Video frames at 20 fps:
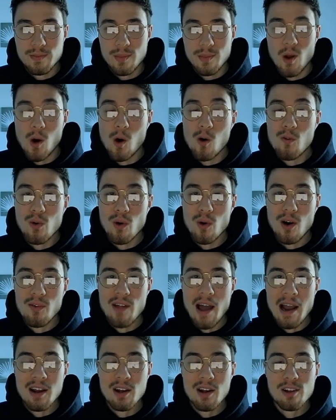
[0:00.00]
Overall, that
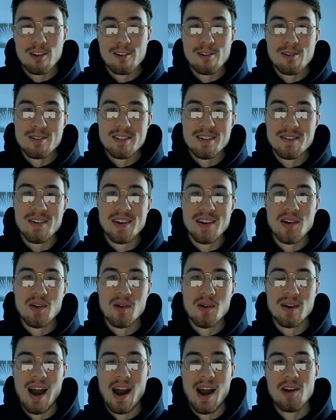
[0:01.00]
concludes the video on
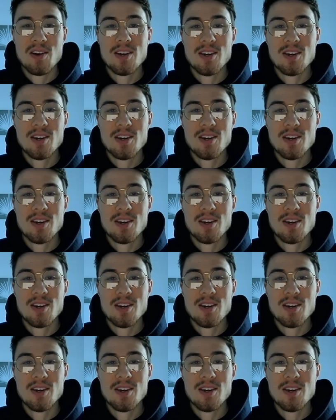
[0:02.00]
how you can